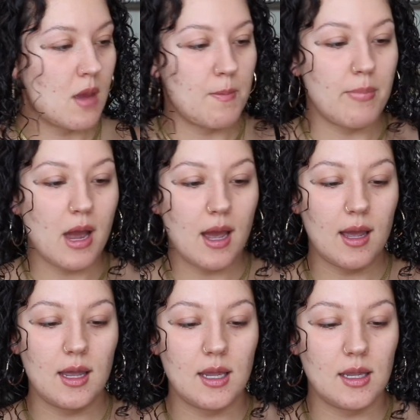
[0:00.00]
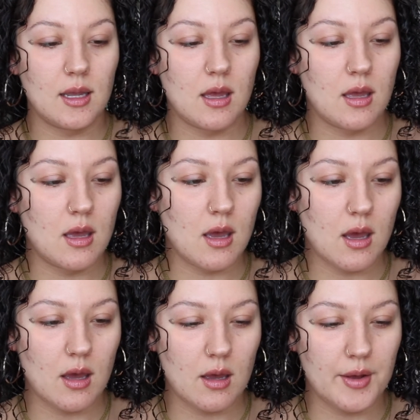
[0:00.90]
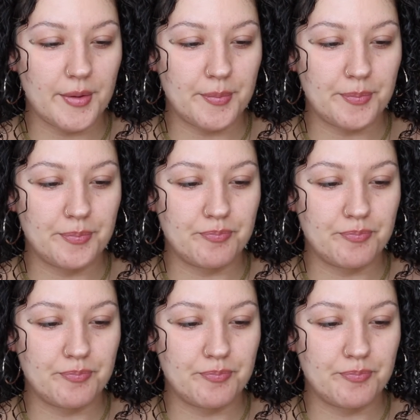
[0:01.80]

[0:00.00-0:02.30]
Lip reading: by LA